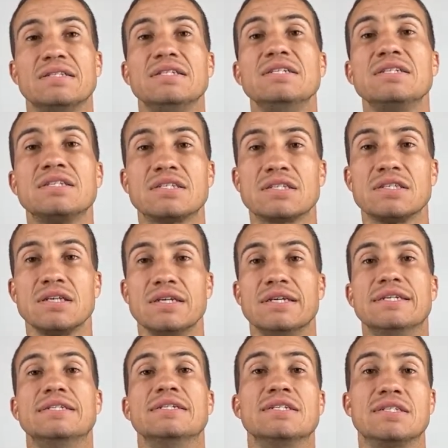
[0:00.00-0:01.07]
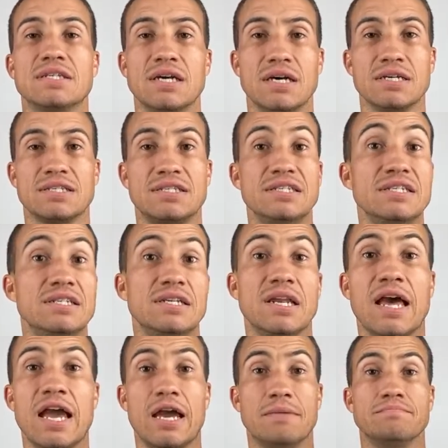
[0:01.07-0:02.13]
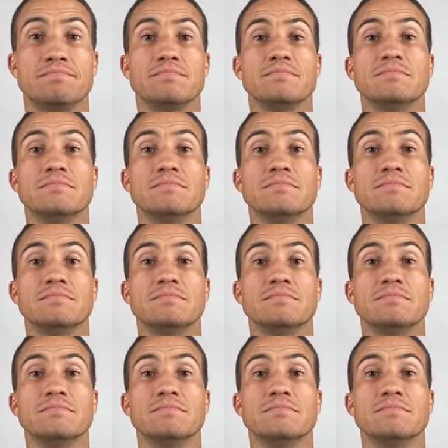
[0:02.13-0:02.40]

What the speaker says: least is Cedee Lamb,